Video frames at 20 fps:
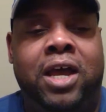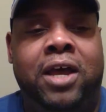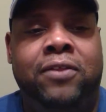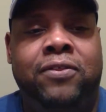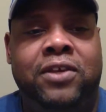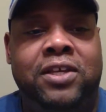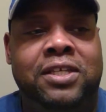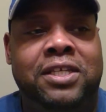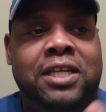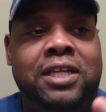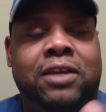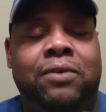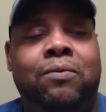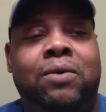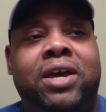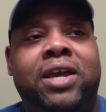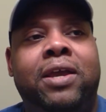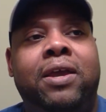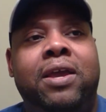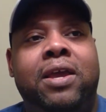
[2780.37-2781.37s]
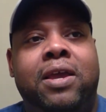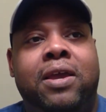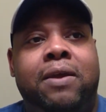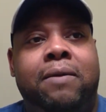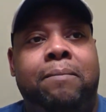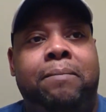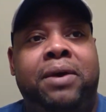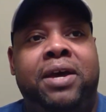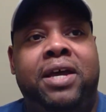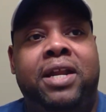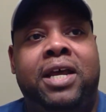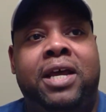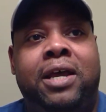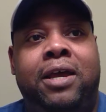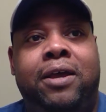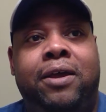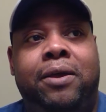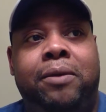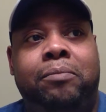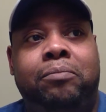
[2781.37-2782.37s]
this anyway. But
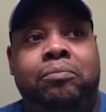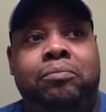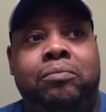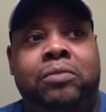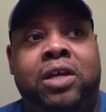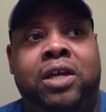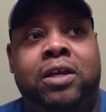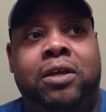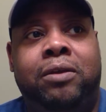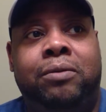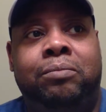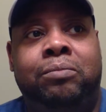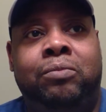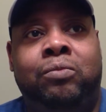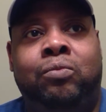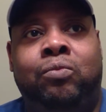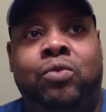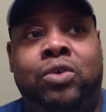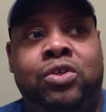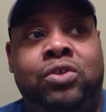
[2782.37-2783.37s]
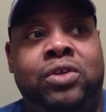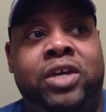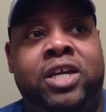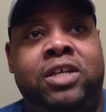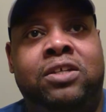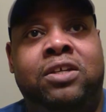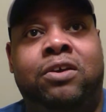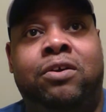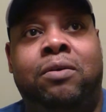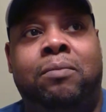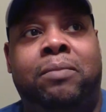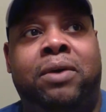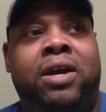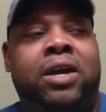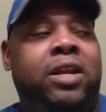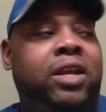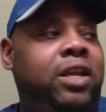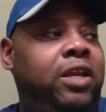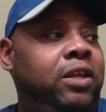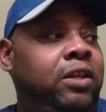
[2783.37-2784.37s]
once you ask
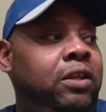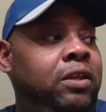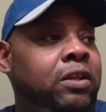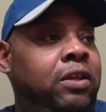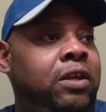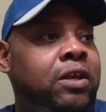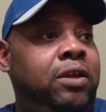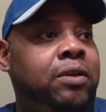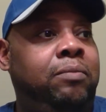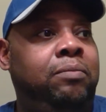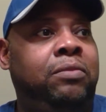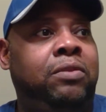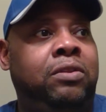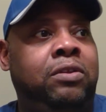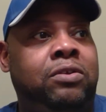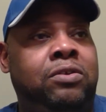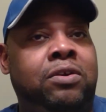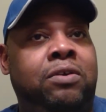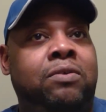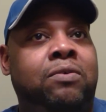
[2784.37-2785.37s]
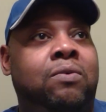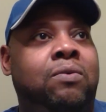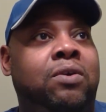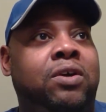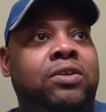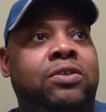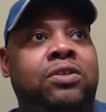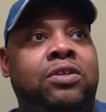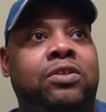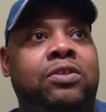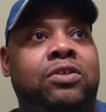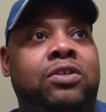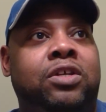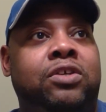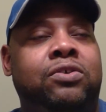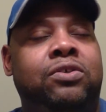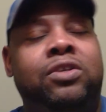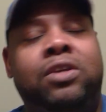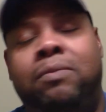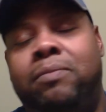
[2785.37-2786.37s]
everybody certain questions,
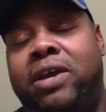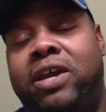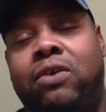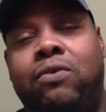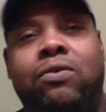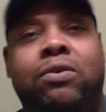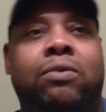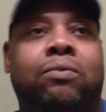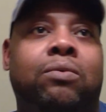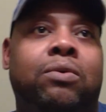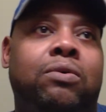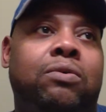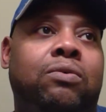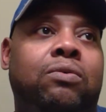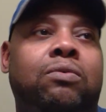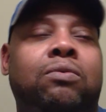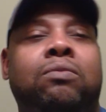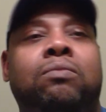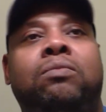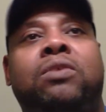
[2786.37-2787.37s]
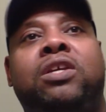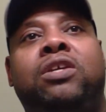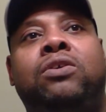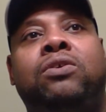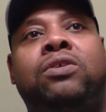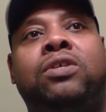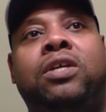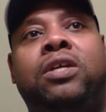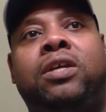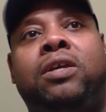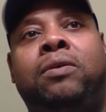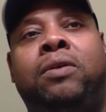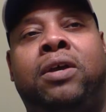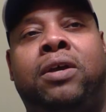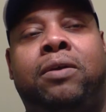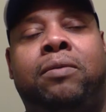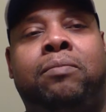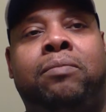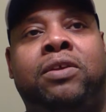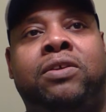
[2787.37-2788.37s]
did you see anybody go in the room? Did you see
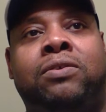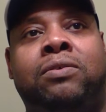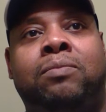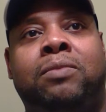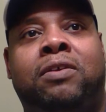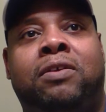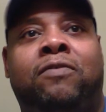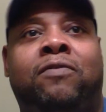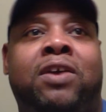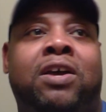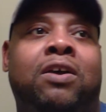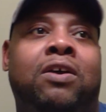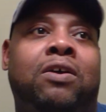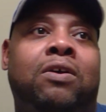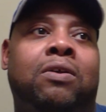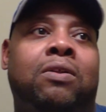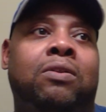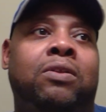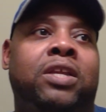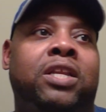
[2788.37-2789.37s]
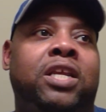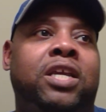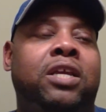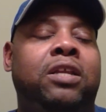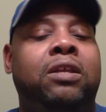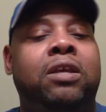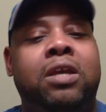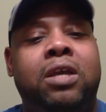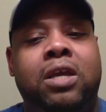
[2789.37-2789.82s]
Miss Smith fall? And then